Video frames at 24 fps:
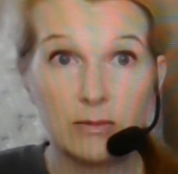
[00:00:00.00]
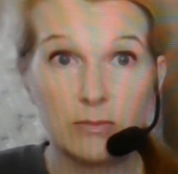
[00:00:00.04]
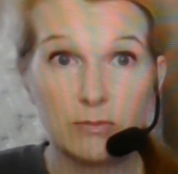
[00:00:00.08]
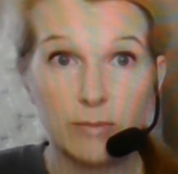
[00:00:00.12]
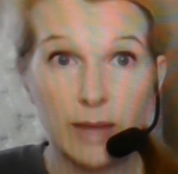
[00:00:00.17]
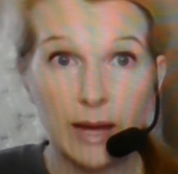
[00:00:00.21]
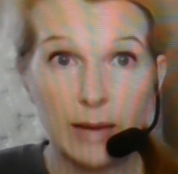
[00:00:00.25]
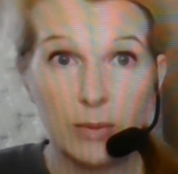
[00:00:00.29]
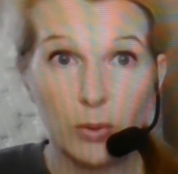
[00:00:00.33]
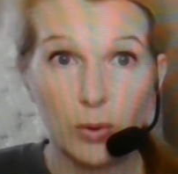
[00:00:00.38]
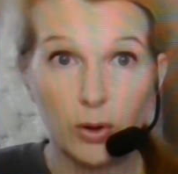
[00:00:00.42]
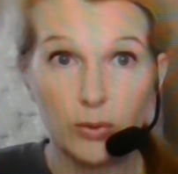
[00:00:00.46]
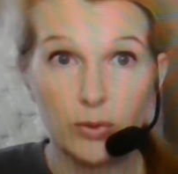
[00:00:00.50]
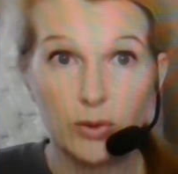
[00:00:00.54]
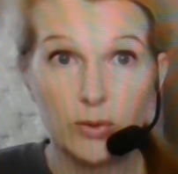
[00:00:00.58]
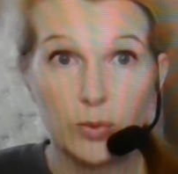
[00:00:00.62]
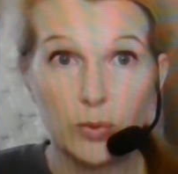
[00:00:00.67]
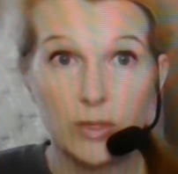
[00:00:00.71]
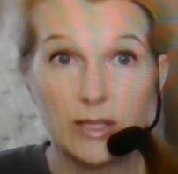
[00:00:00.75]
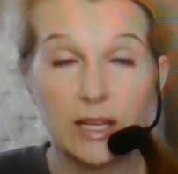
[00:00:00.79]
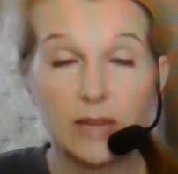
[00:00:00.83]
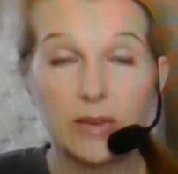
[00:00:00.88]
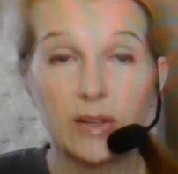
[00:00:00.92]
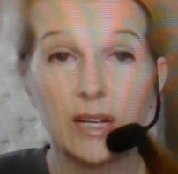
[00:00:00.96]
My board was
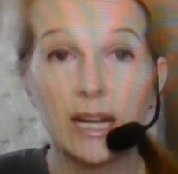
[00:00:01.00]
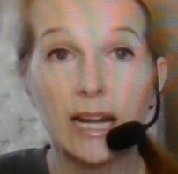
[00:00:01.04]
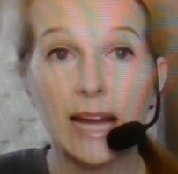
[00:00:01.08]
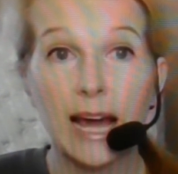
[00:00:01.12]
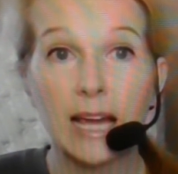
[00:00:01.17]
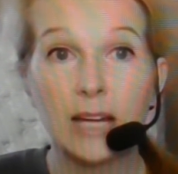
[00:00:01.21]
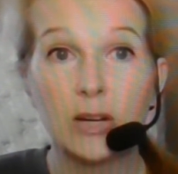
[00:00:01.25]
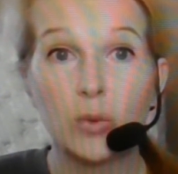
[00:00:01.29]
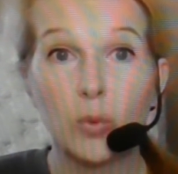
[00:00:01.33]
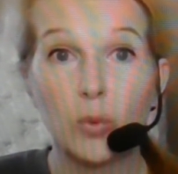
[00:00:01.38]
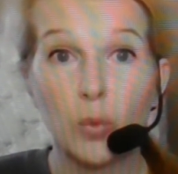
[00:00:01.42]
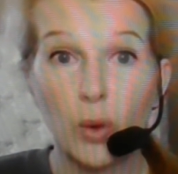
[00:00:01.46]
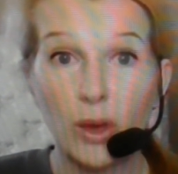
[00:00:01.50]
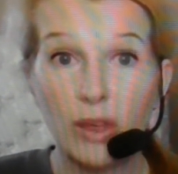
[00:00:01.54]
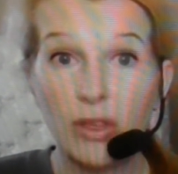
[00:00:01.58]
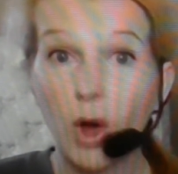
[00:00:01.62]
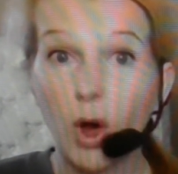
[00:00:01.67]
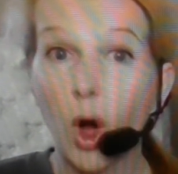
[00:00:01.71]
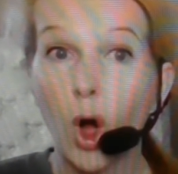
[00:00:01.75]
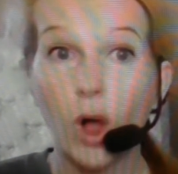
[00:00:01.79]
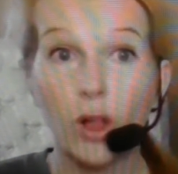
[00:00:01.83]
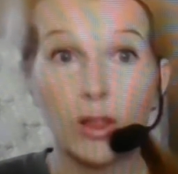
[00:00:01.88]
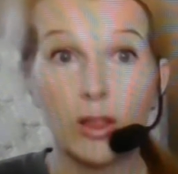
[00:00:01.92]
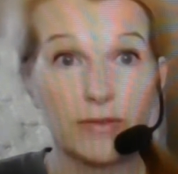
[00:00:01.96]
$179 with
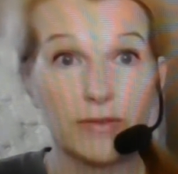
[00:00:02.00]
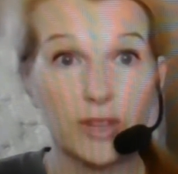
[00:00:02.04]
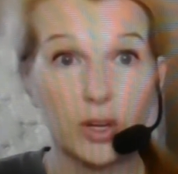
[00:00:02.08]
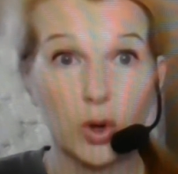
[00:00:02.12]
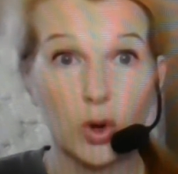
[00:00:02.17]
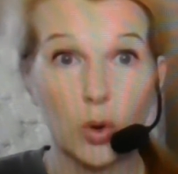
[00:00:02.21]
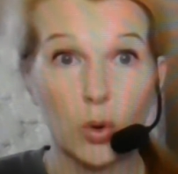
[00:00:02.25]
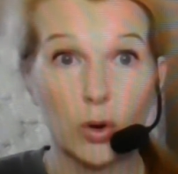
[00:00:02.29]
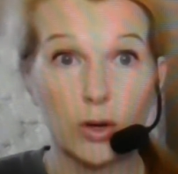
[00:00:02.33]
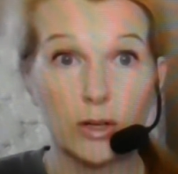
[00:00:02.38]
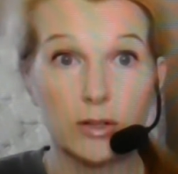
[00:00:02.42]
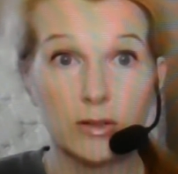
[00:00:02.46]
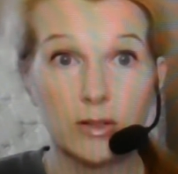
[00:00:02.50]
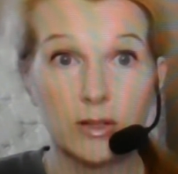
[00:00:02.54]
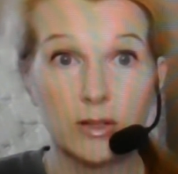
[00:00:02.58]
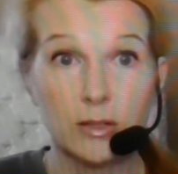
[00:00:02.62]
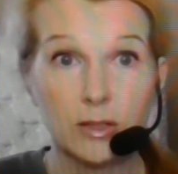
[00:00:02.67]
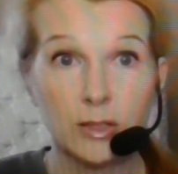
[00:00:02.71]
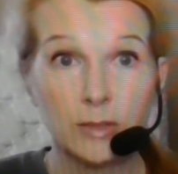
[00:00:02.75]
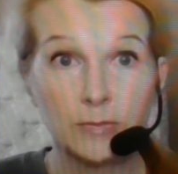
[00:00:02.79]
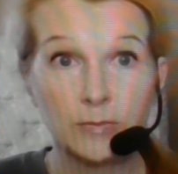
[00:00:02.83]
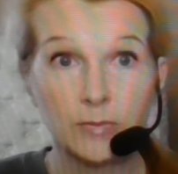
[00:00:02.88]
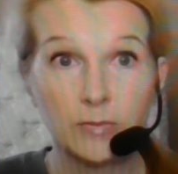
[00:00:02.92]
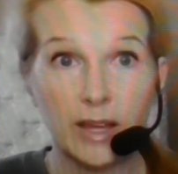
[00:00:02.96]
all of the
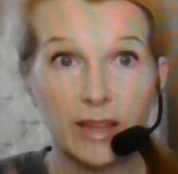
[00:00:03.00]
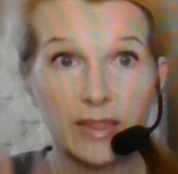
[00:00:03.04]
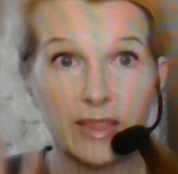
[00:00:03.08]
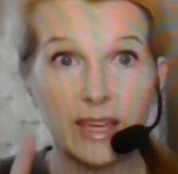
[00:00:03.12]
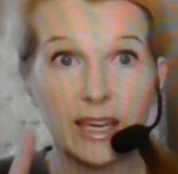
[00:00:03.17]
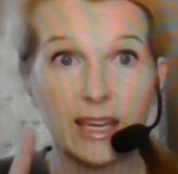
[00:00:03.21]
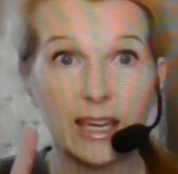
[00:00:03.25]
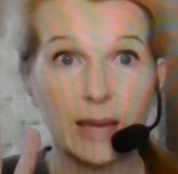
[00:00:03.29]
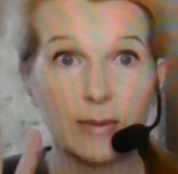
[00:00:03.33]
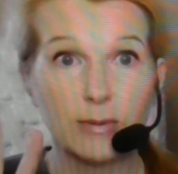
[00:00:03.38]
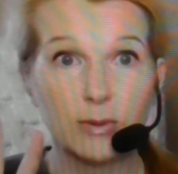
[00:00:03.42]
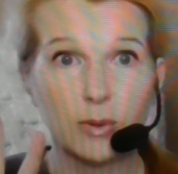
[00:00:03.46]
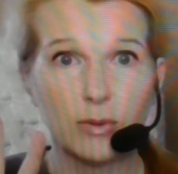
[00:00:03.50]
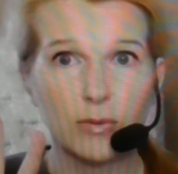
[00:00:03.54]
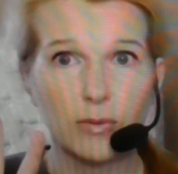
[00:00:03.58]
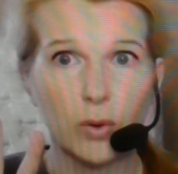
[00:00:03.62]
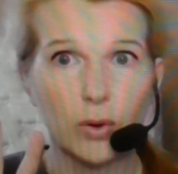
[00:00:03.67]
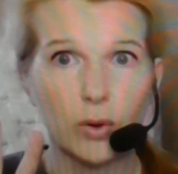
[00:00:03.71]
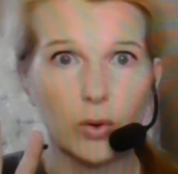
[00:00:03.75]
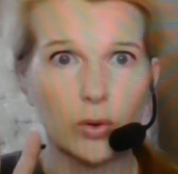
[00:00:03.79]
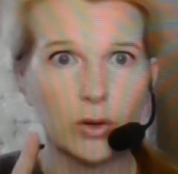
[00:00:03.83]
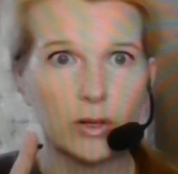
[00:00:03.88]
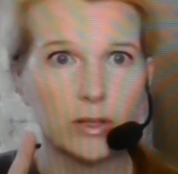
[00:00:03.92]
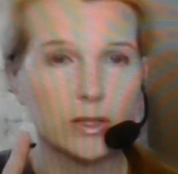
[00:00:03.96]
cords. I think it came with
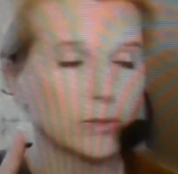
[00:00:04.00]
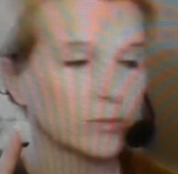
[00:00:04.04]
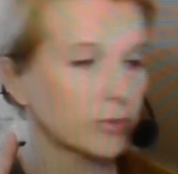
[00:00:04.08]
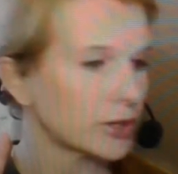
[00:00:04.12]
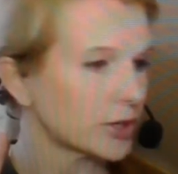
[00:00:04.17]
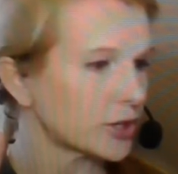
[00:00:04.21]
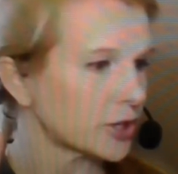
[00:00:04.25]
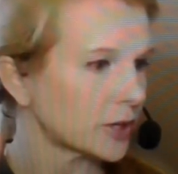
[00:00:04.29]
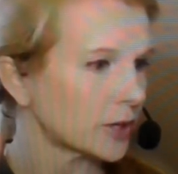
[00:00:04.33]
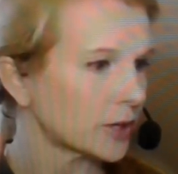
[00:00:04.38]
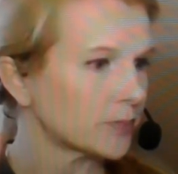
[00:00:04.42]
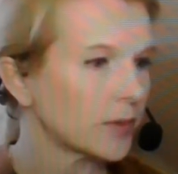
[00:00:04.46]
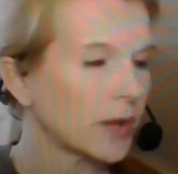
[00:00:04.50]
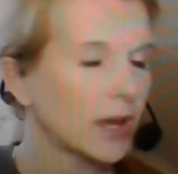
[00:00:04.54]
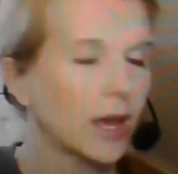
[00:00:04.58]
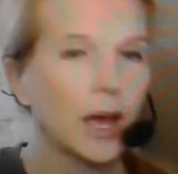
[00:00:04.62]
4 cords, I'm pretty sure.